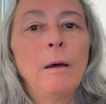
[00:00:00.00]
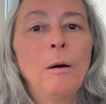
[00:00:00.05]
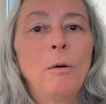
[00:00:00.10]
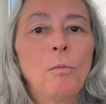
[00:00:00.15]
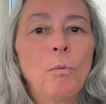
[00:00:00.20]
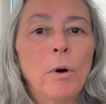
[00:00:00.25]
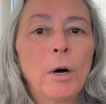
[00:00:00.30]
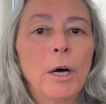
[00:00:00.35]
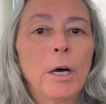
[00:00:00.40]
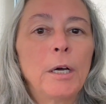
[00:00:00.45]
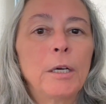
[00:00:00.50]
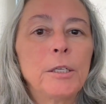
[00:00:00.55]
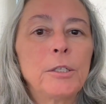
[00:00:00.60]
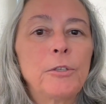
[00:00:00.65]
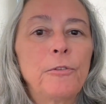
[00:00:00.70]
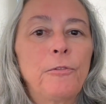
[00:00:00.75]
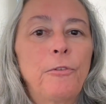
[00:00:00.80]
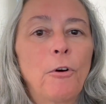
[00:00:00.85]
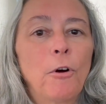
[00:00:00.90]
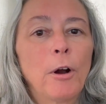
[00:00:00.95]
was
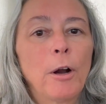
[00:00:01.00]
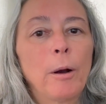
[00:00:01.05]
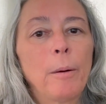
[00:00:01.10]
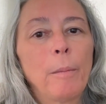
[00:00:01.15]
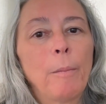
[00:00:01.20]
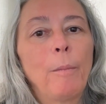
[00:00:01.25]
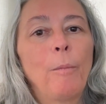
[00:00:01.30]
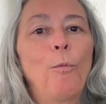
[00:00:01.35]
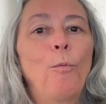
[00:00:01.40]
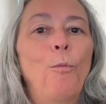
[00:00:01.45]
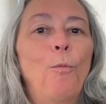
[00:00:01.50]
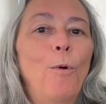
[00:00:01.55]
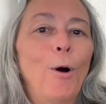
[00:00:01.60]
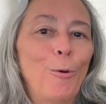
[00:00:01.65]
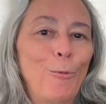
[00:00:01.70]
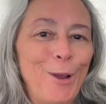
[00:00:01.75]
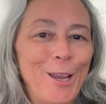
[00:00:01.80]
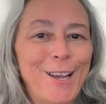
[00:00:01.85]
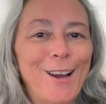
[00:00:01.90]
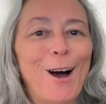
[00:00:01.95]
for what
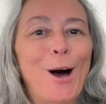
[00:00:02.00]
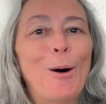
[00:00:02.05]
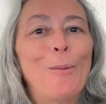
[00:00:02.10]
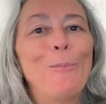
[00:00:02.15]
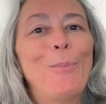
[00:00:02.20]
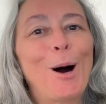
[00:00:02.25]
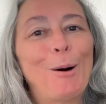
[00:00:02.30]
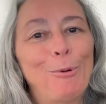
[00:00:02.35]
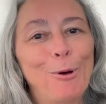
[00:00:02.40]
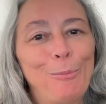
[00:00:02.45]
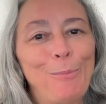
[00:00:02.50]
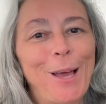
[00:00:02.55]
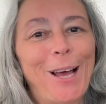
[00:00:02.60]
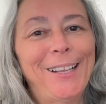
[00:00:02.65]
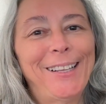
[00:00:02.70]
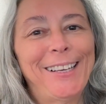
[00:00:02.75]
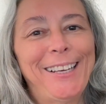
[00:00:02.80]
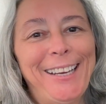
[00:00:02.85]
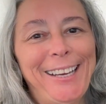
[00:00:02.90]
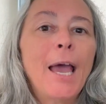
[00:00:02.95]
we call bubble
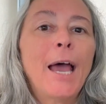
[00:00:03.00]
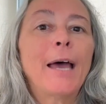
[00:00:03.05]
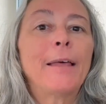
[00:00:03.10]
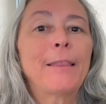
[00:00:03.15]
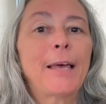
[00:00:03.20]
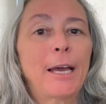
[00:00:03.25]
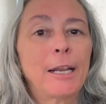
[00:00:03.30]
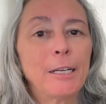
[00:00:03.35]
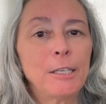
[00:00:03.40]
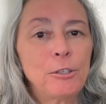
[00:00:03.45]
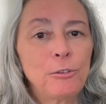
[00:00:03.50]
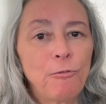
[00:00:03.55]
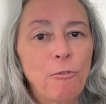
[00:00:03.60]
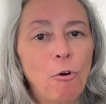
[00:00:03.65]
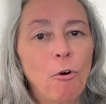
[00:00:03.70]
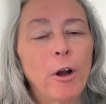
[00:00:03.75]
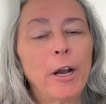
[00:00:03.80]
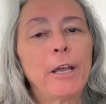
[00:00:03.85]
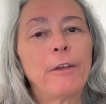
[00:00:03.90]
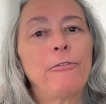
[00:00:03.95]
belly, and that is
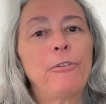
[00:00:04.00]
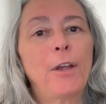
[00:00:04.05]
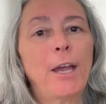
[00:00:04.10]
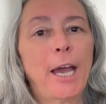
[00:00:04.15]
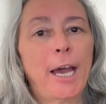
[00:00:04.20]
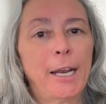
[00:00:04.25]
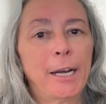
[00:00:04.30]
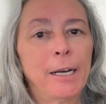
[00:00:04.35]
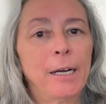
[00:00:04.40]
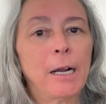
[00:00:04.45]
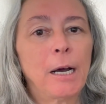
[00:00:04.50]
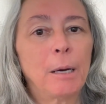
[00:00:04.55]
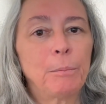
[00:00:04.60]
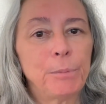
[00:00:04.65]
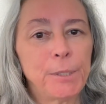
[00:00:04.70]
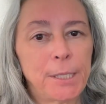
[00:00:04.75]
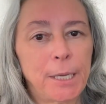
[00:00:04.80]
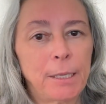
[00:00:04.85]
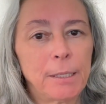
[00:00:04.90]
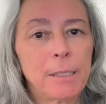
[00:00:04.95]
for if you had an
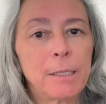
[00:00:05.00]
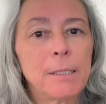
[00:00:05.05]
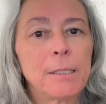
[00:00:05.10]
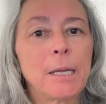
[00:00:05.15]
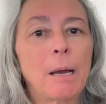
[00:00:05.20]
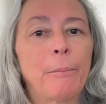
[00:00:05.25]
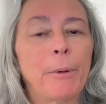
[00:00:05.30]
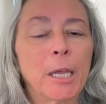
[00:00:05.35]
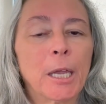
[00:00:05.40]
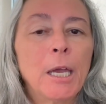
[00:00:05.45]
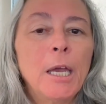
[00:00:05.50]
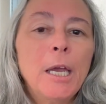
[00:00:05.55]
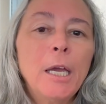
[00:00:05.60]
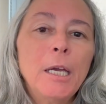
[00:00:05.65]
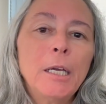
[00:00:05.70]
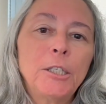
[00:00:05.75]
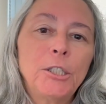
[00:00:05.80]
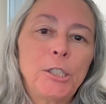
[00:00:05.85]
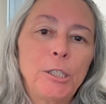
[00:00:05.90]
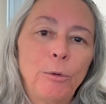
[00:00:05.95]
upset stomach.
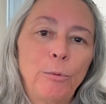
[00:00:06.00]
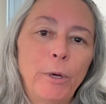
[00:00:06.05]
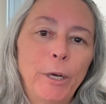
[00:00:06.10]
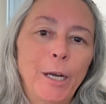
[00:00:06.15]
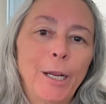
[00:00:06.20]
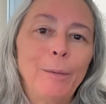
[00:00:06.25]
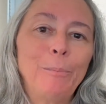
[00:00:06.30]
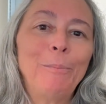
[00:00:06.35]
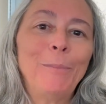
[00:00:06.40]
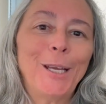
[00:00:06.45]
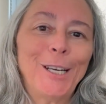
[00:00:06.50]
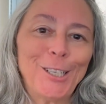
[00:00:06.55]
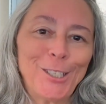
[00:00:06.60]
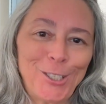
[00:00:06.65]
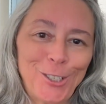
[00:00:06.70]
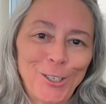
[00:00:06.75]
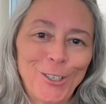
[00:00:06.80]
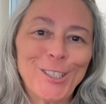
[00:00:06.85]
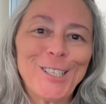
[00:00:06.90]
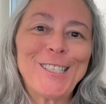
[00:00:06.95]
She would
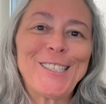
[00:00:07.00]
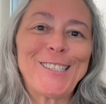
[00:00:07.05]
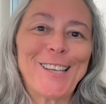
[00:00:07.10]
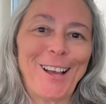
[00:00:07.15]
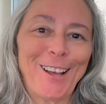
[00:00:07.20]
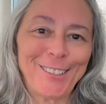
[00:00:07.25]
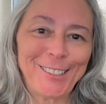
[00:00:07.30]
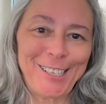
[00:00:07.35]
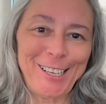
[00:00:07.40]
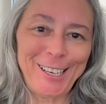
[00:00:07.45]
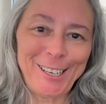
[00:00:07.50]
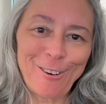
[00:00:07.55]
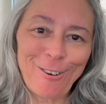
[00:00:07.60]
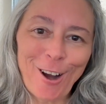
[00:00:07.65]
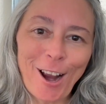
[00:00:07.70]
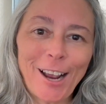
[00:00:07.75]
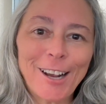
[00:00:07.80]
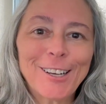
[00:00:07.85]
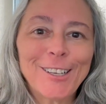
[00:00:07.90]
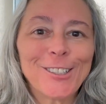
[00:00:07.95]
administer the saltine
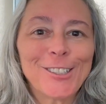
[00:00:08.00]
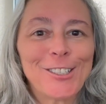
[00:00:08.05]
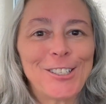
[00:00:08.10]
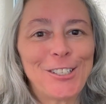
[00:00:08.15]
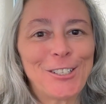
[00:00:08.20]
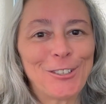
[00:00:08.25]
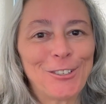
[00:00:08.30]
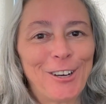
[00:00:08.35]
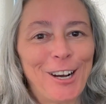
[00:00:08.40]
crackers to